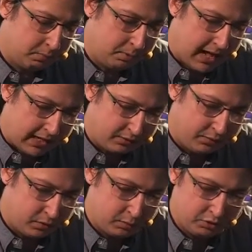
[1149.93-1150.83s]

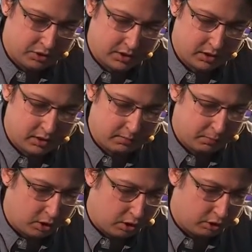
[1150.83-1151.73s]
platforms and
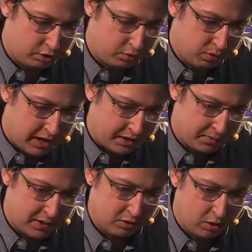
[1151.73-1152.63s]
blogs to learn
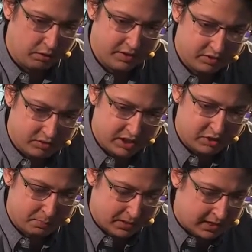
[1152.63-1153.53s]
about all these tricks,
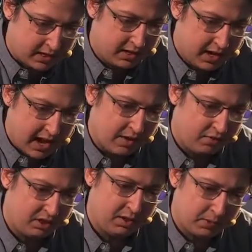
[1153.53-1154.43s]
but then
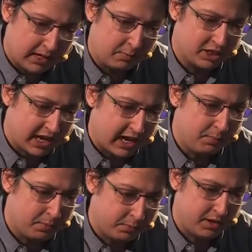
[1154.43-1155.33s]
everything becomes a
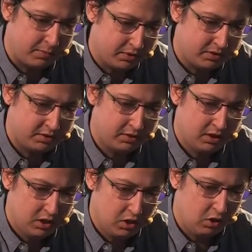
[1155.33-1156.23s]
hyperparameter
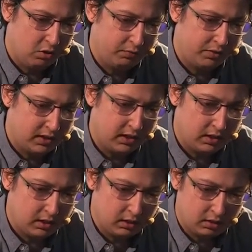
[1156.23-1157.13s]
of
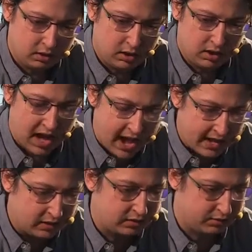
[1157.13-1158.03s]
the
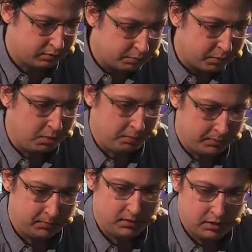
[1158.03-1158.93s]
end
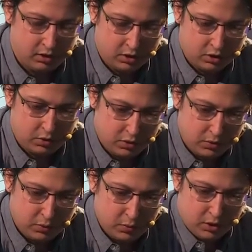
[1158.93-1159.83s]
problem. So
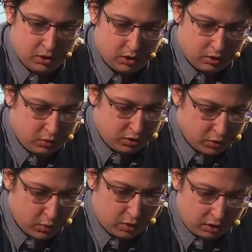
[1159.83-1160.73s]
you need
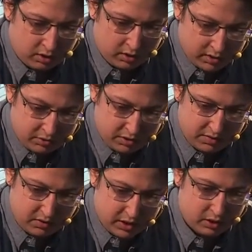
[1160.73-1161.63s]
to work
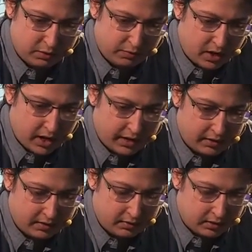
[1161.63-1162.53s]
iteratively to find
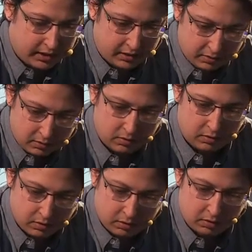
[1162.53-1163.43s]
like
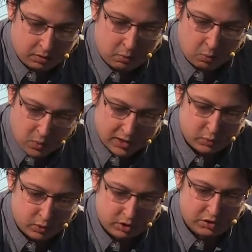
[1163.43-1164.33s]
what
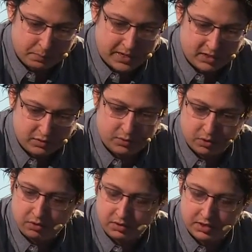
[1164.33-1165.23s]
works best for
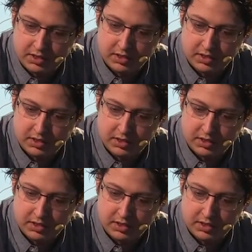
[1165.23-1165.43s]
all these things.